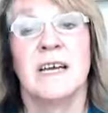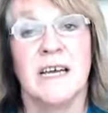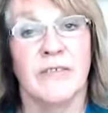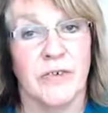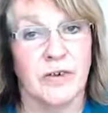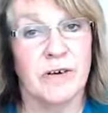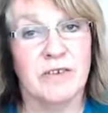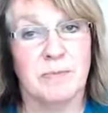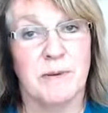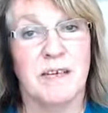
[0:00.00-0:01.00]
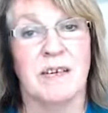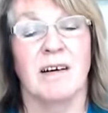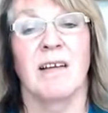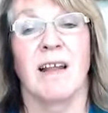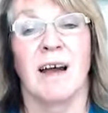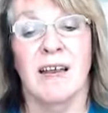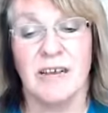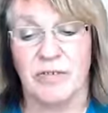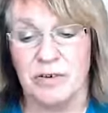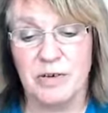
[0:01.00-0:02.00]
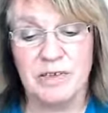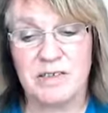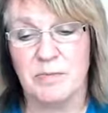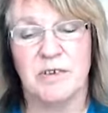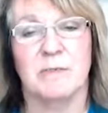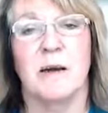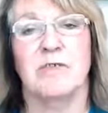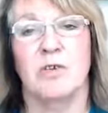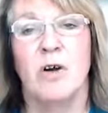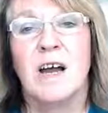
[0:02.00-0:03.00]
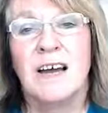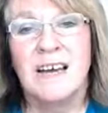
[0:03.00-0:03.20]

If you're doing speaking online, if you're doing something special,